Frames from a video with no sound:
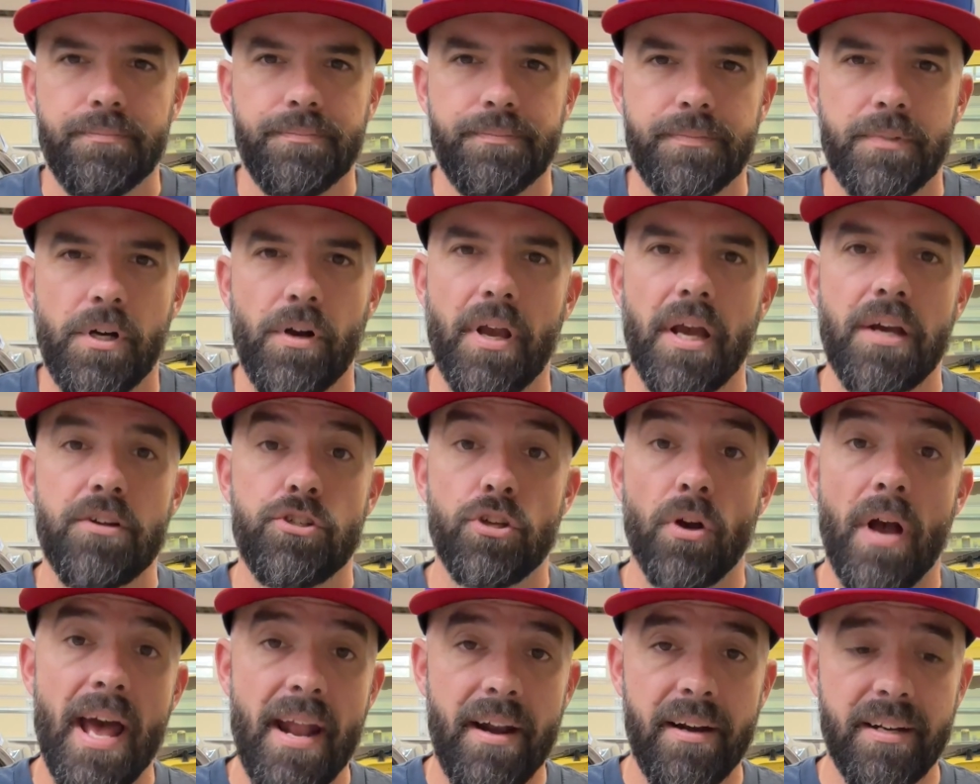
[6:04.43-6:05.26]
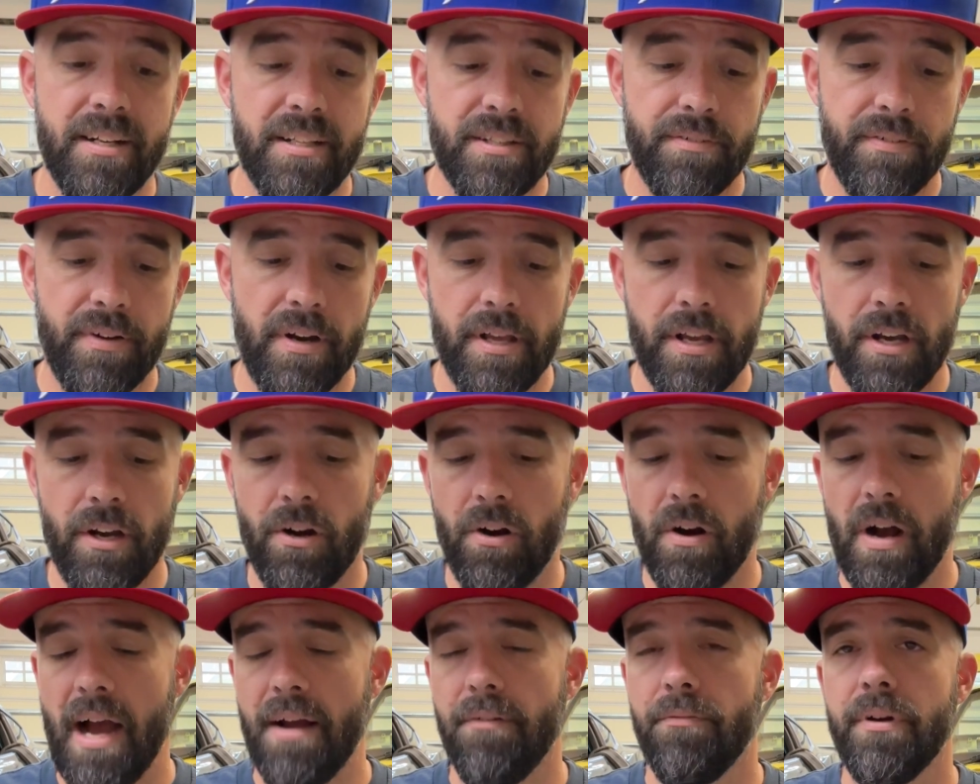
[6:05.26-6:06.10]
Okay, so editing the
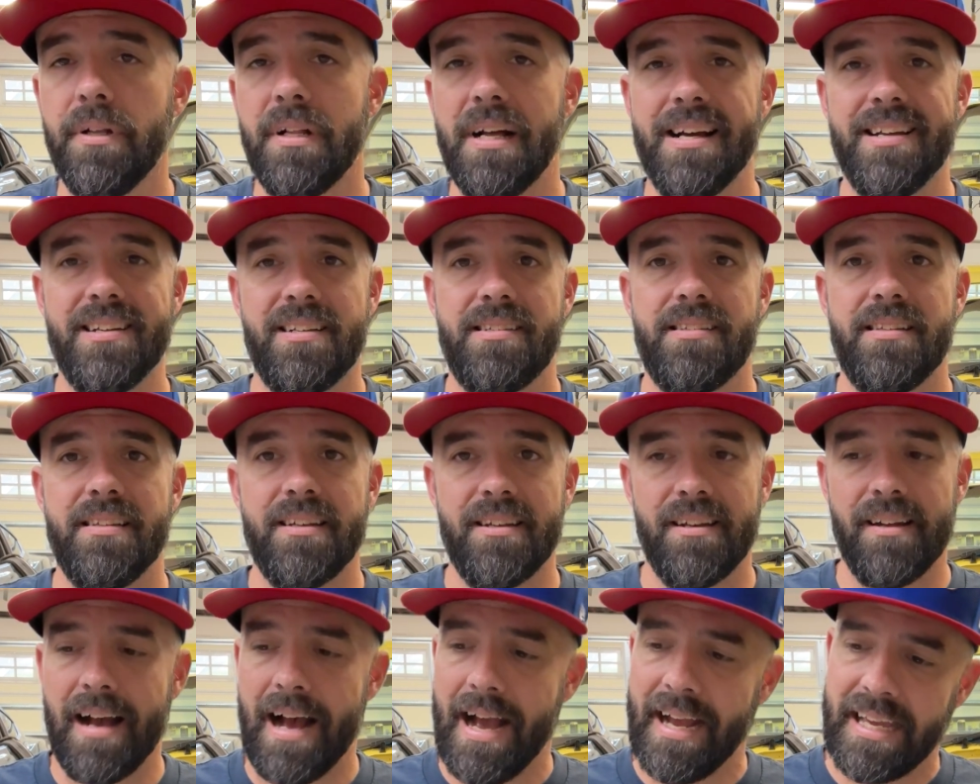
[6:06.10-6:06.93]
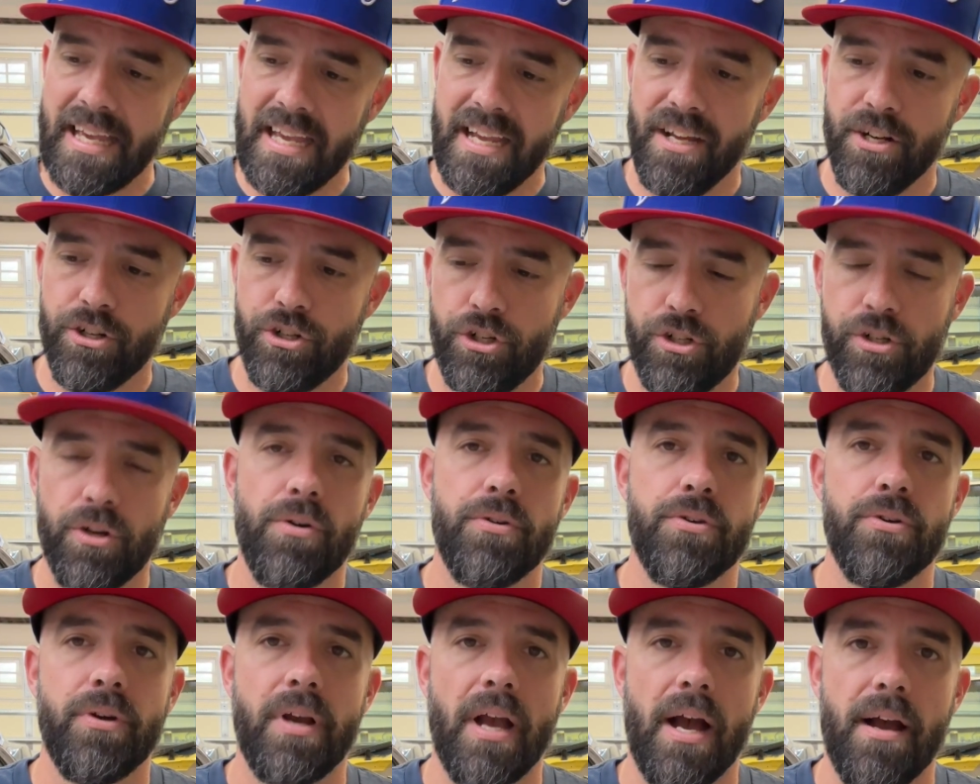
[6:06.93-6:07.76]
video, I realized that I can't show
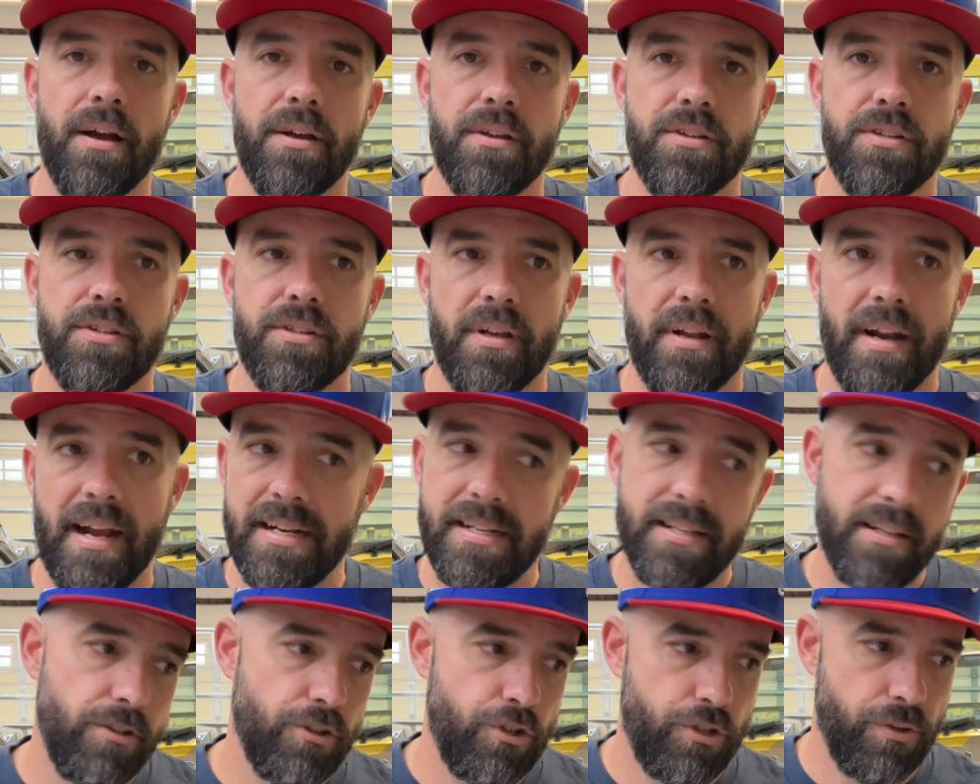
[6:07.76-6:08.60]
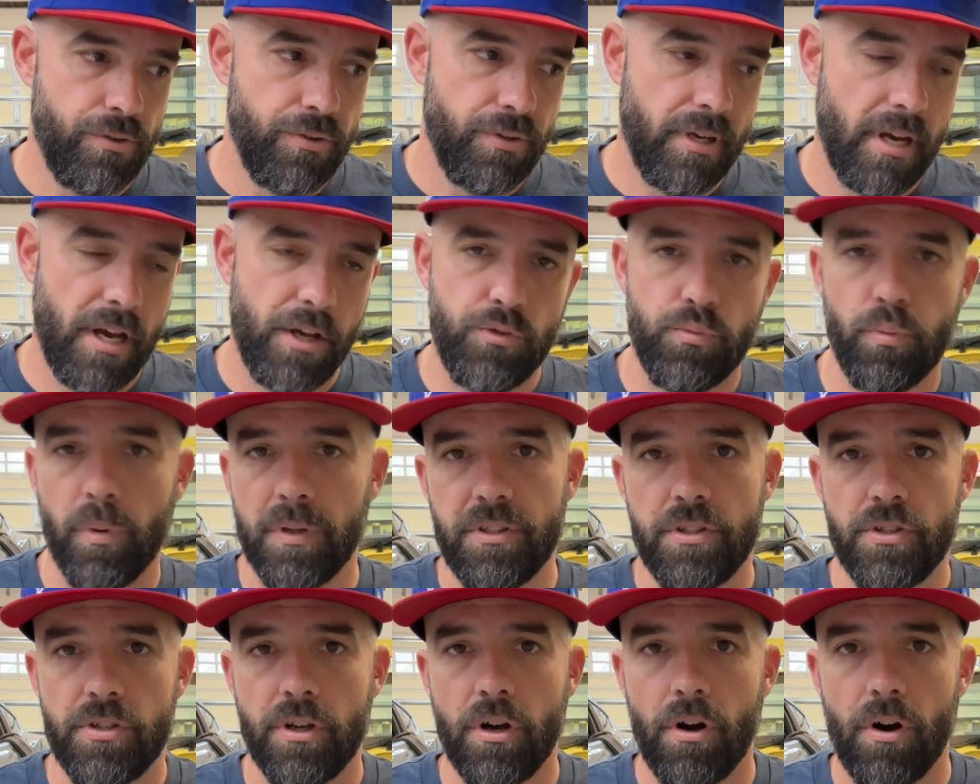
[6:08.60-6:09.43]
you guys, and I didn't show you guys,
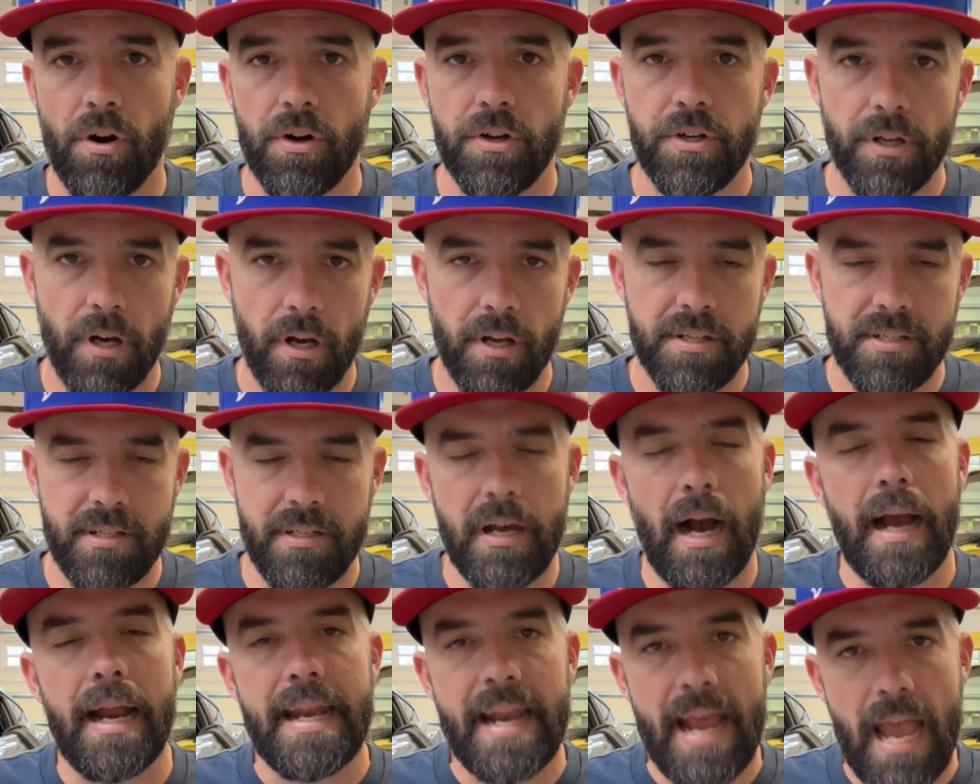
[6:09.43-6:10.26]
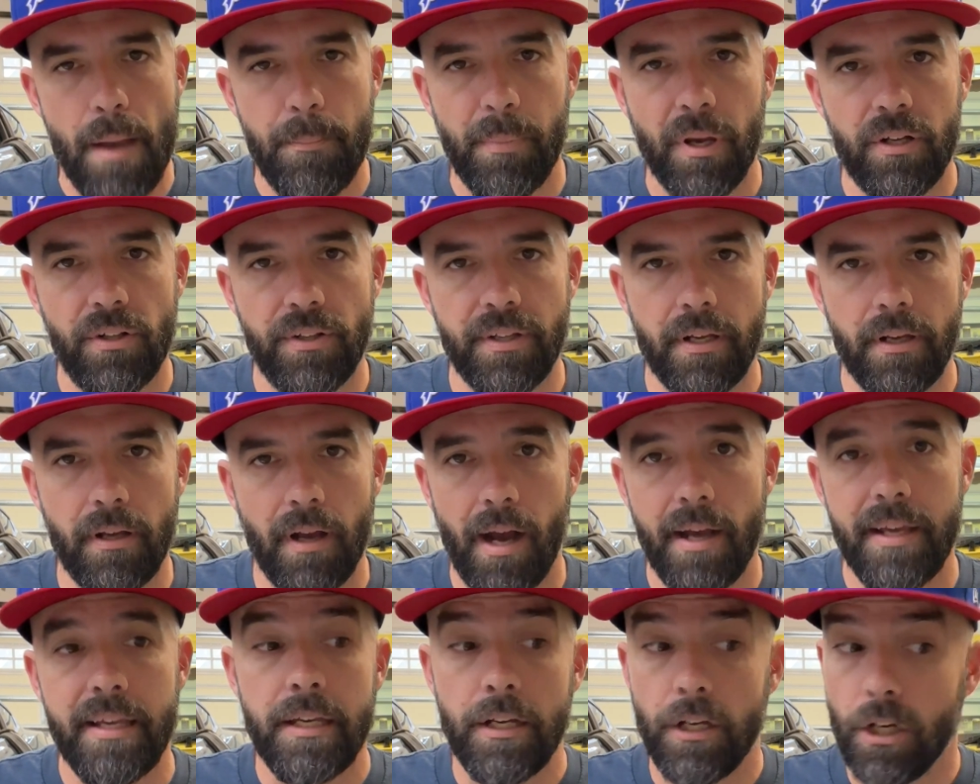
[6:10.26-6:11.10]
what this car does dynamically,
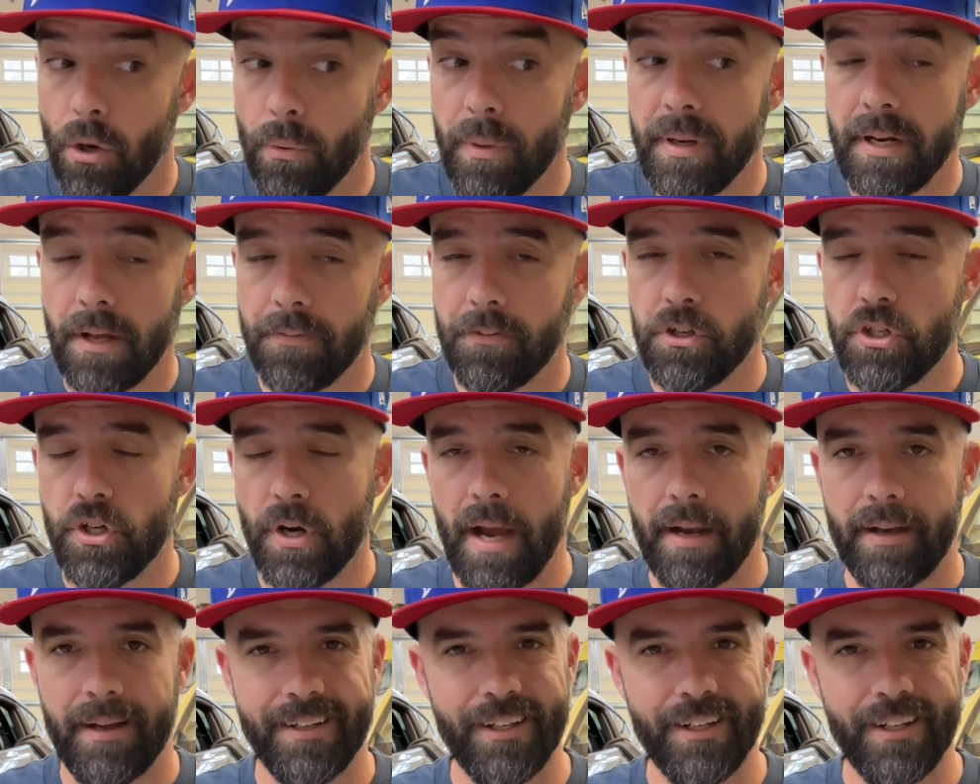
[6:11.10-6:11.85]
i.e. going down the track.